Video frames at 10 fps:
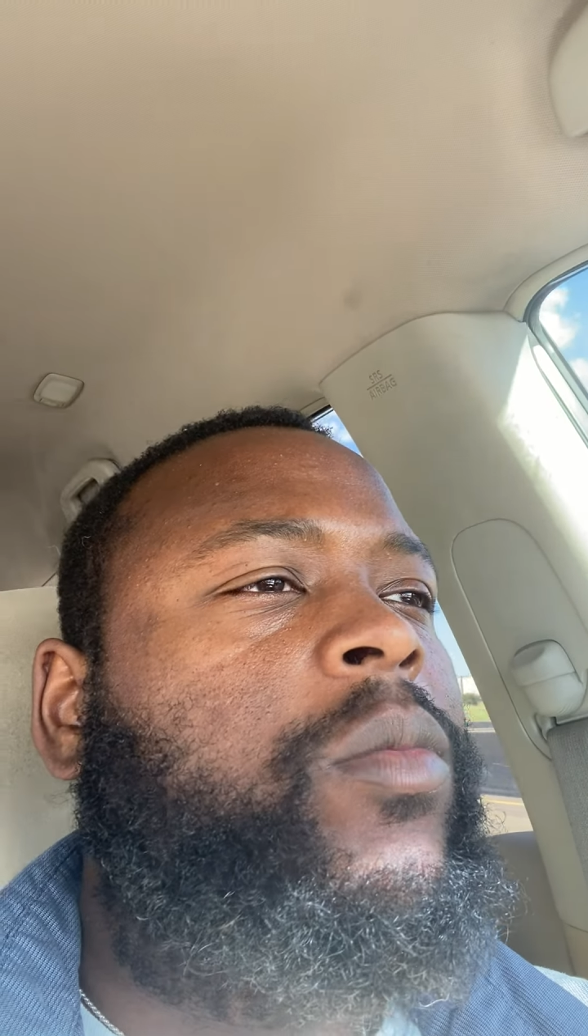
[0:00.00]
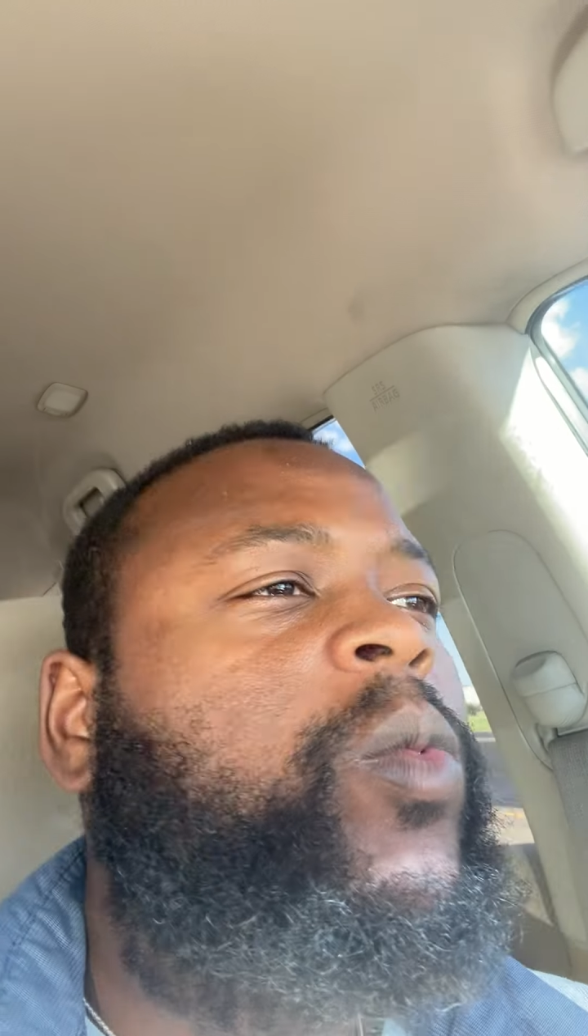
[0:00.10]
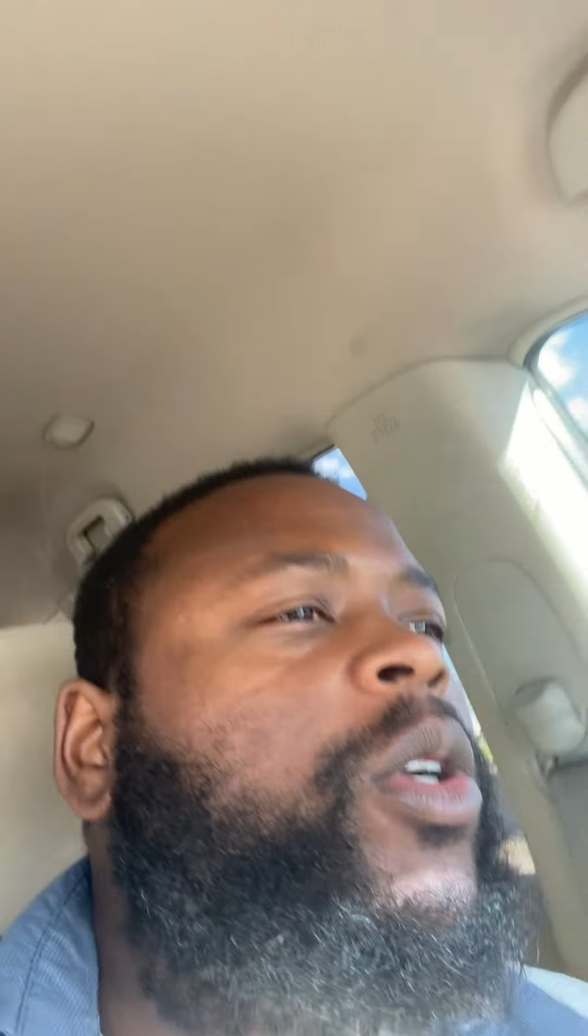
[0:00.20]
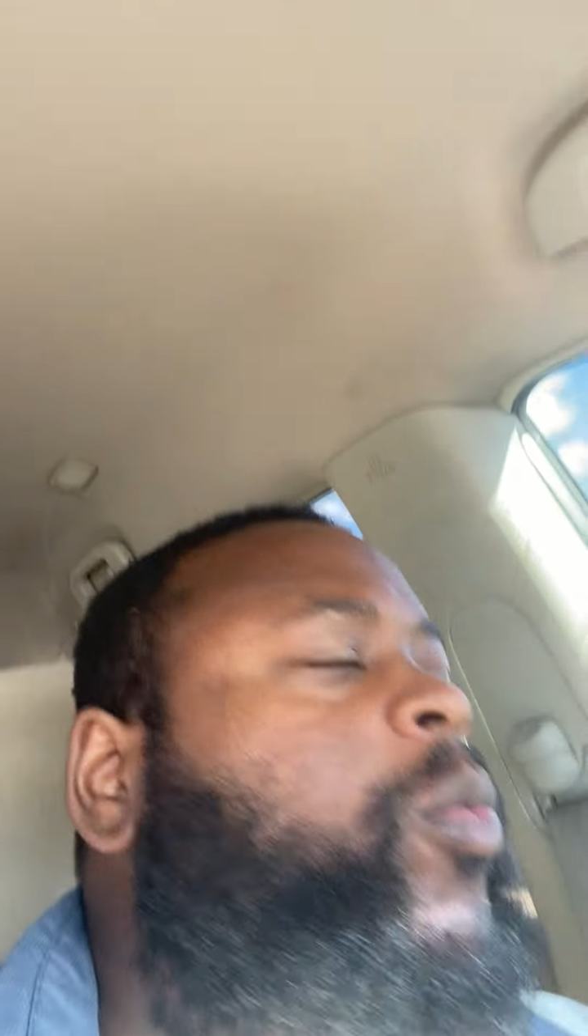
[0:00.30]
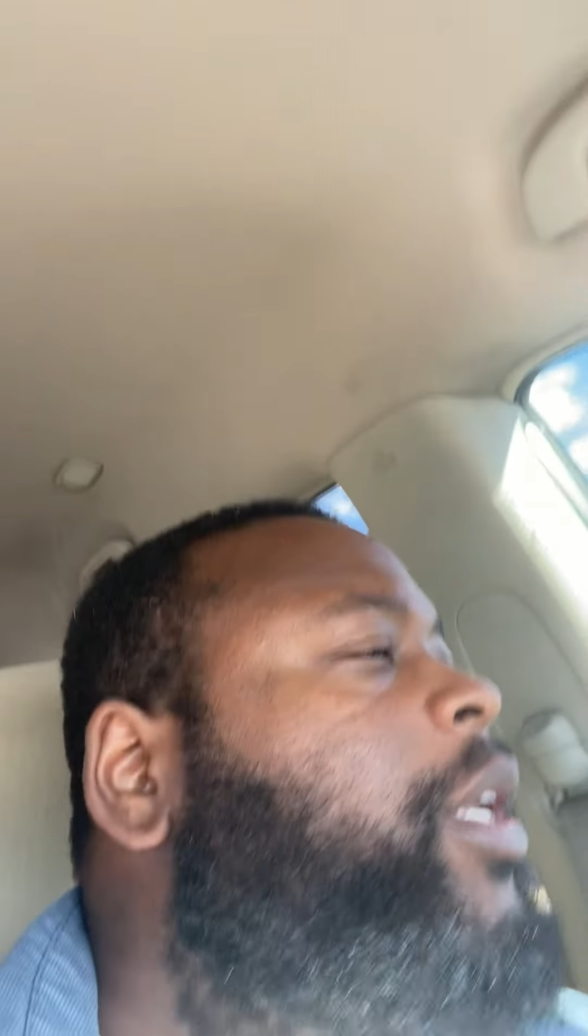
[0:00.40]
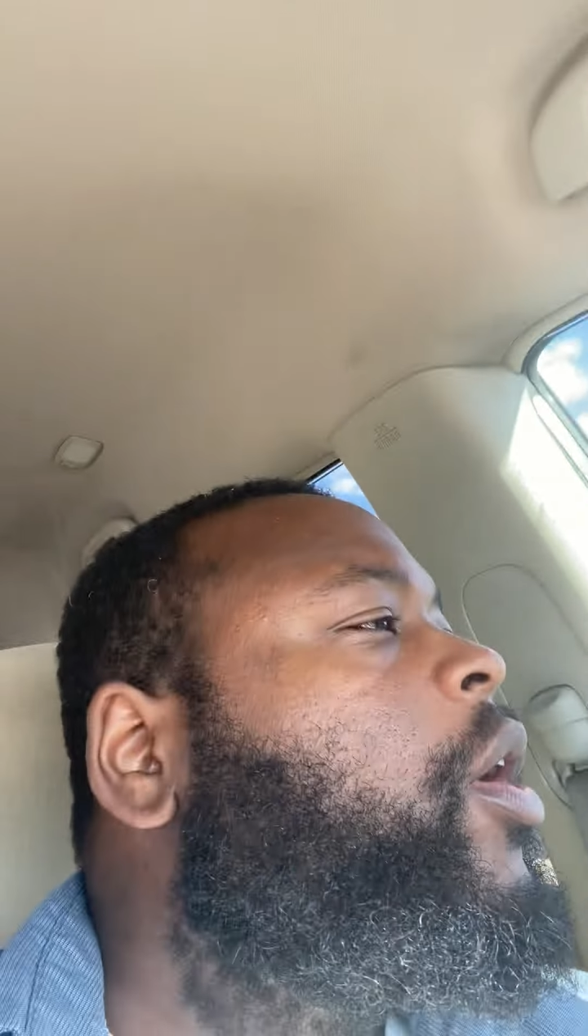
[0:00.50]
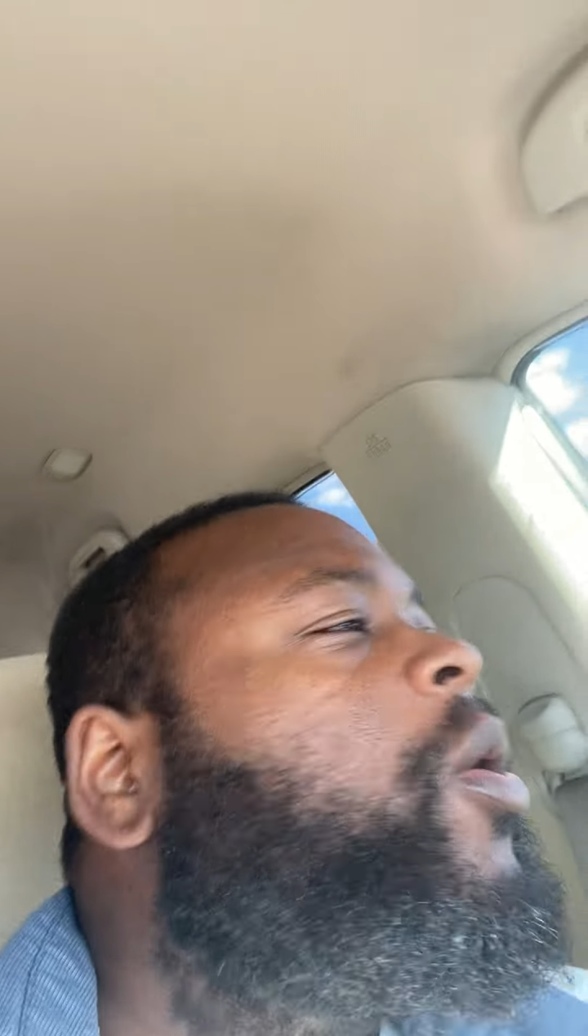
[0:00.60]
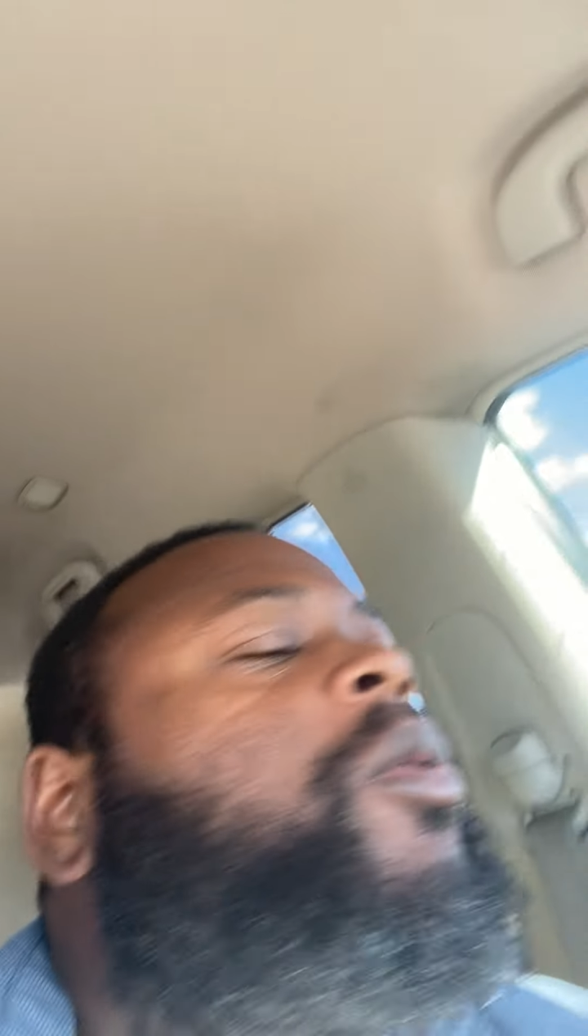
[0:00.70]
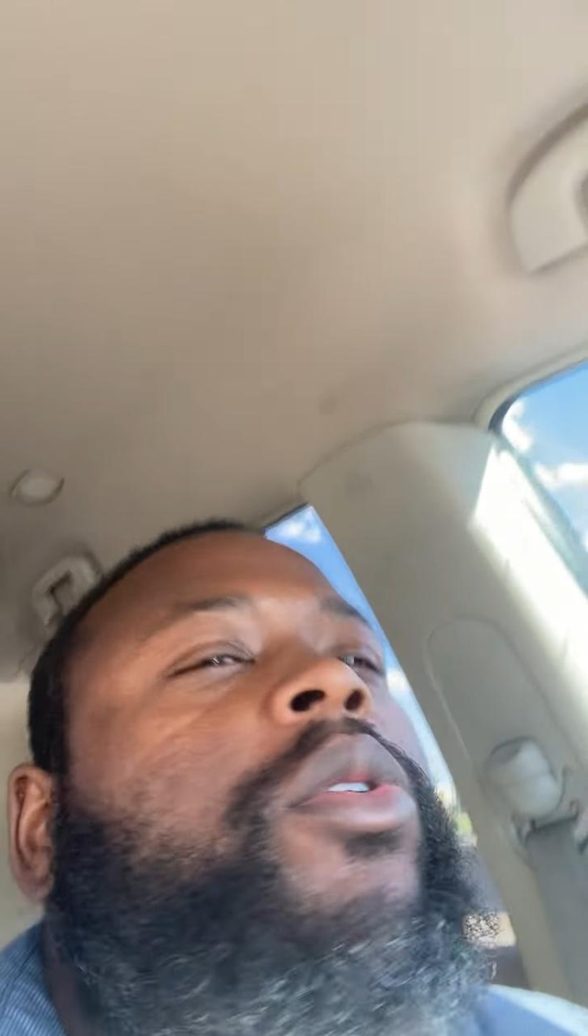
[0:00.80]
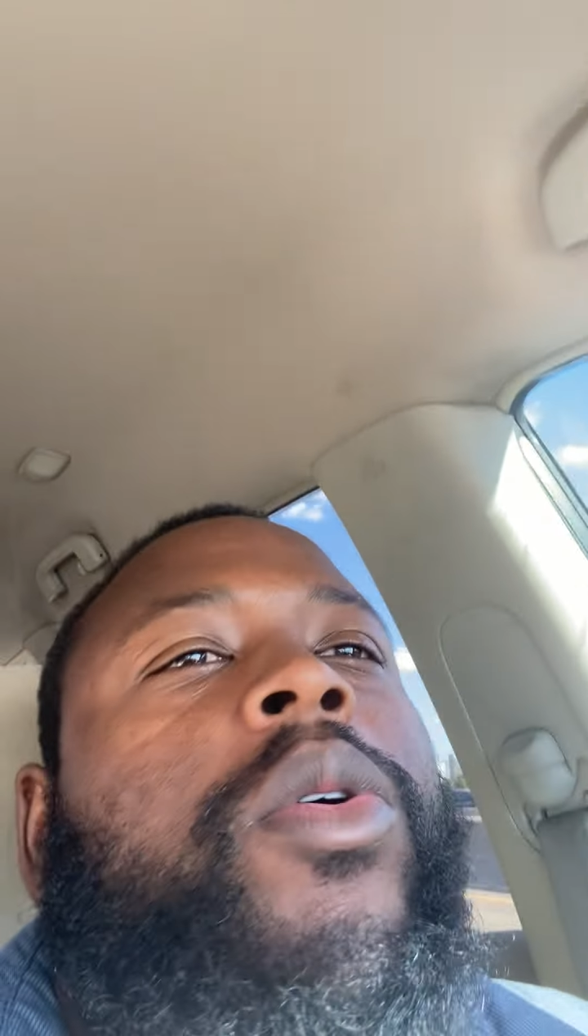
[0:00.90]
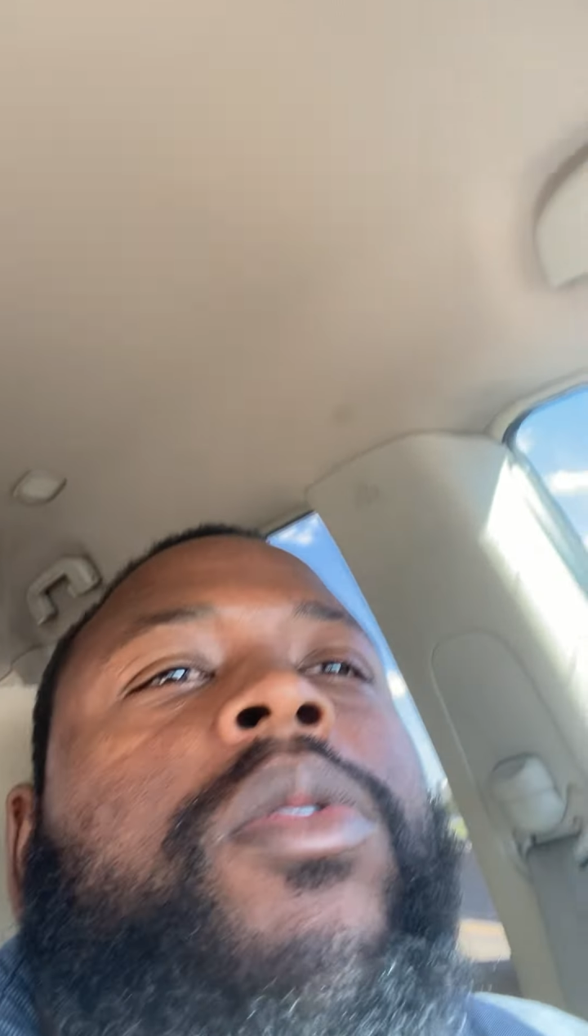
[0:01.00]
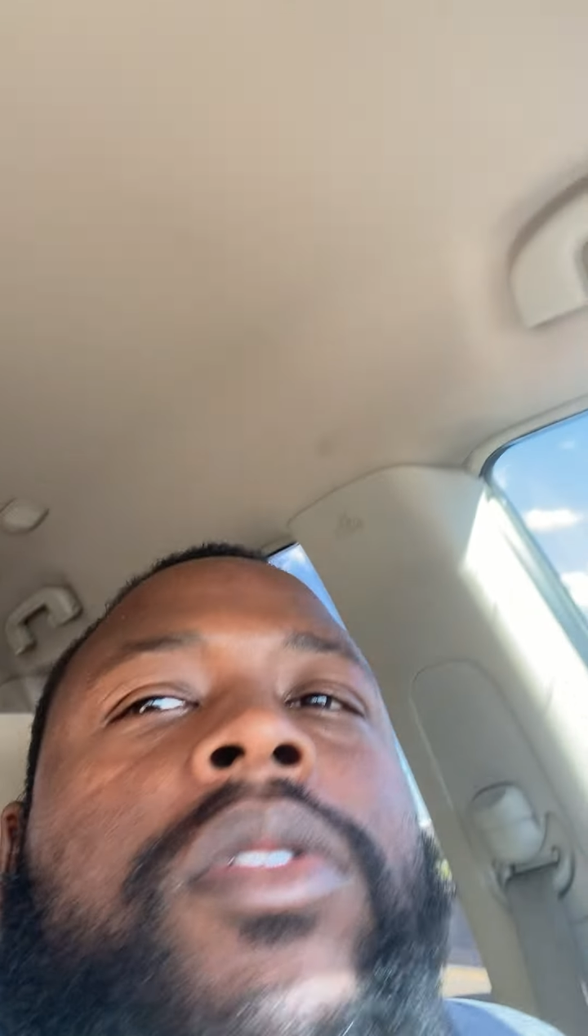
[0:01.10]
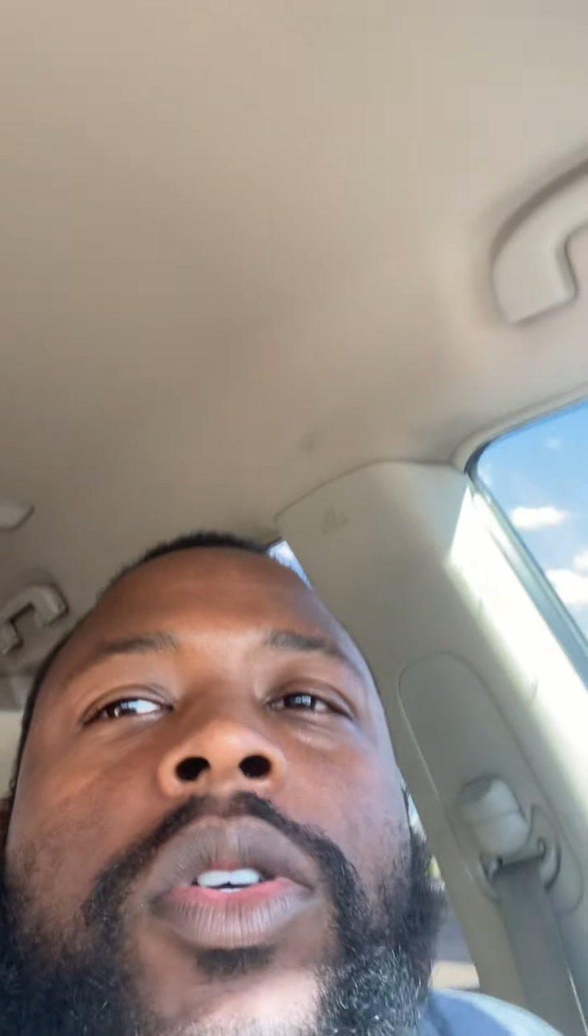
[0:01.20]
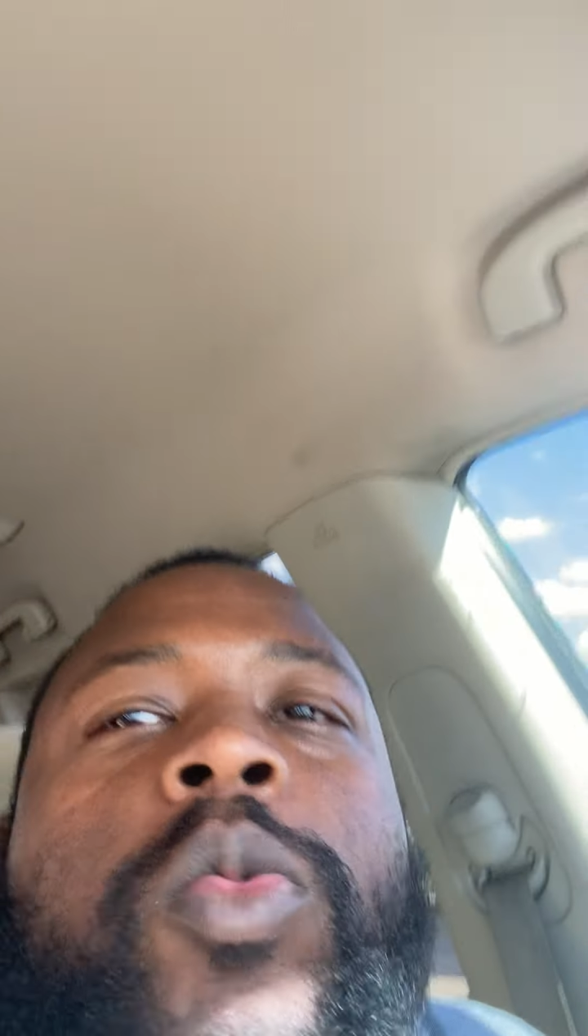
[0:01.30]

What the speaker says: What are we holding on to?